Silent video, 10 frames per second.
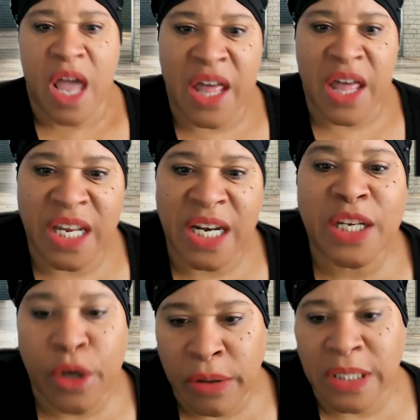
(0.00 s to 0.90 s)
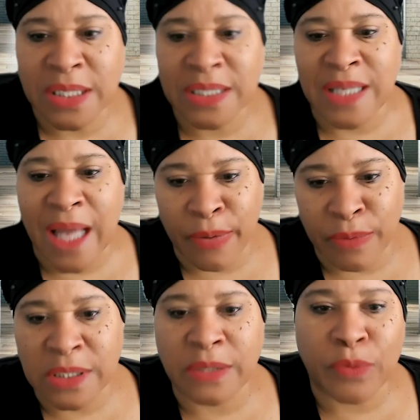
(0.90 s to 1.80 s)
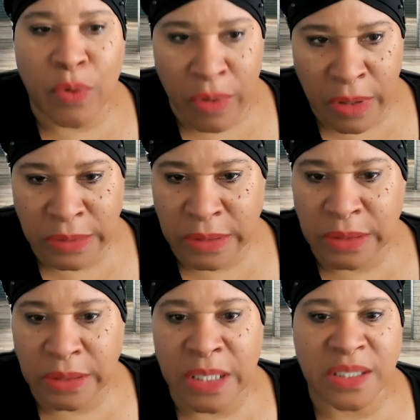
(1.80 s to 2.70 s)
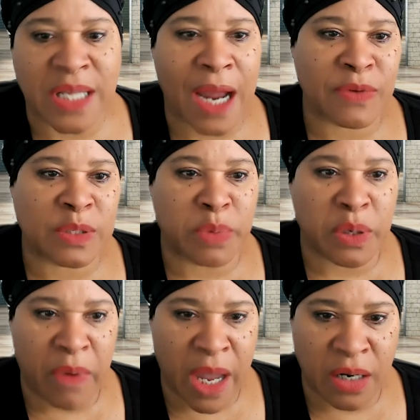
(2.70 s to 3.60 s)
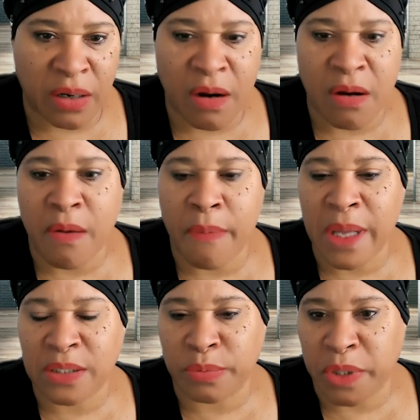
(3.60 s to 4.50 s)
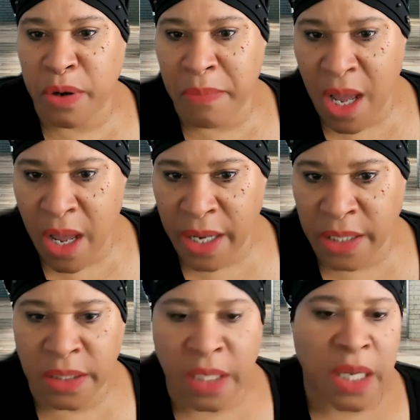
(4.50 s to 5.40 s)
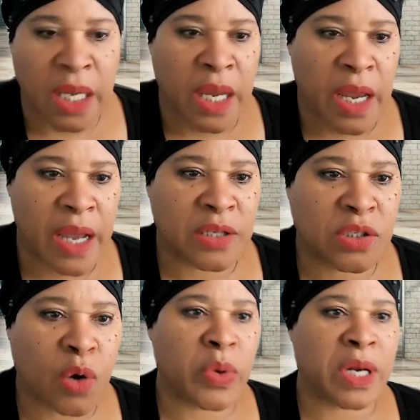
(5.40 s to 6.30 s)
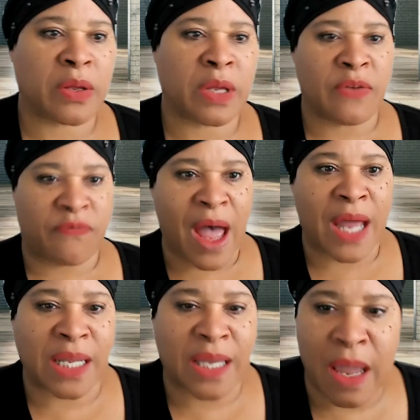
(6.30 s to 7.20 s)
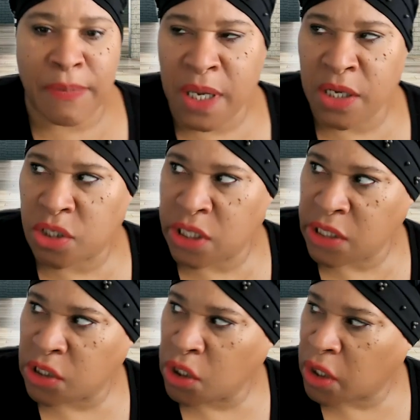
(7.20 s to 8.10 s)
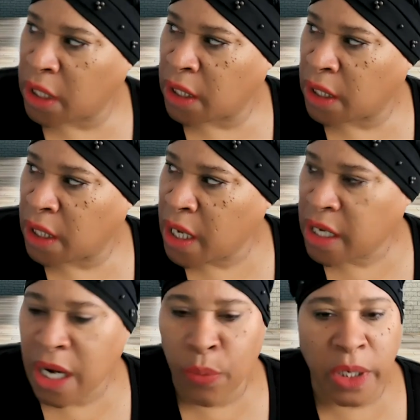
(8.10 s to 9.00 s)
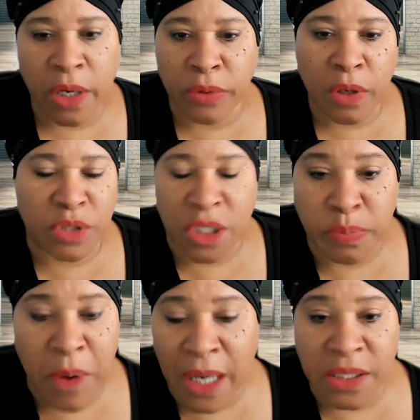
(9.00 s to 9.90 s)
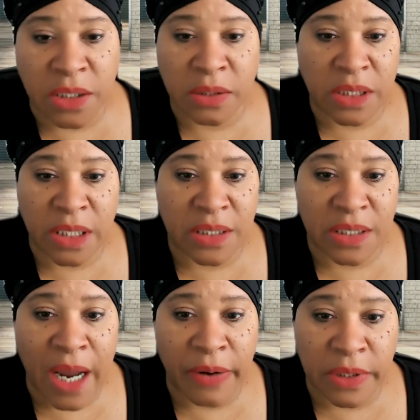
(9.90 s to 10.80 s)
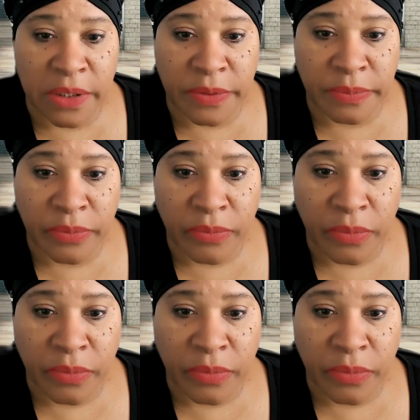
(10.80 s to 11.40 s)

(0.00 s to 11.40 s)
And then he turned into Cyrus, of course. And Cyrus berated her and messed with her mind. And so when he finally came in, she's looking. Now we don't know. She's probably still seeing Cyrus.